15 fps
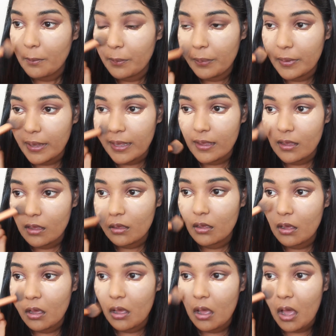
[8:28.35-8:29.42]
but
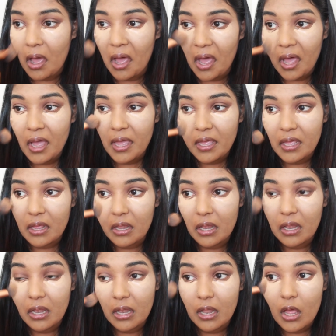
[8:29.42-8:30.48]
I
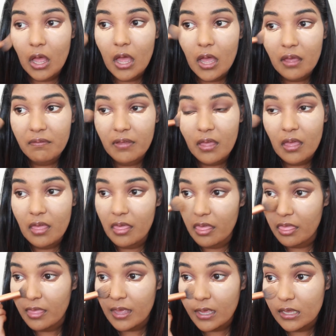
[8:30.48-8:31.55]
love
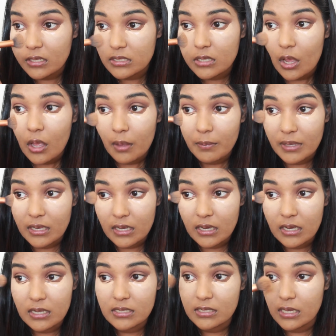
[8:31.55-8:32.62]
this
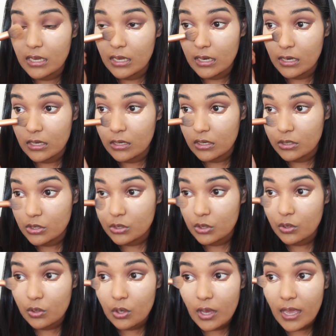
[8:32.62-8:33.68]
because it is
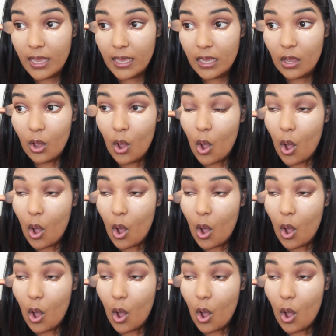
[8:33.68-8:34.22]
great,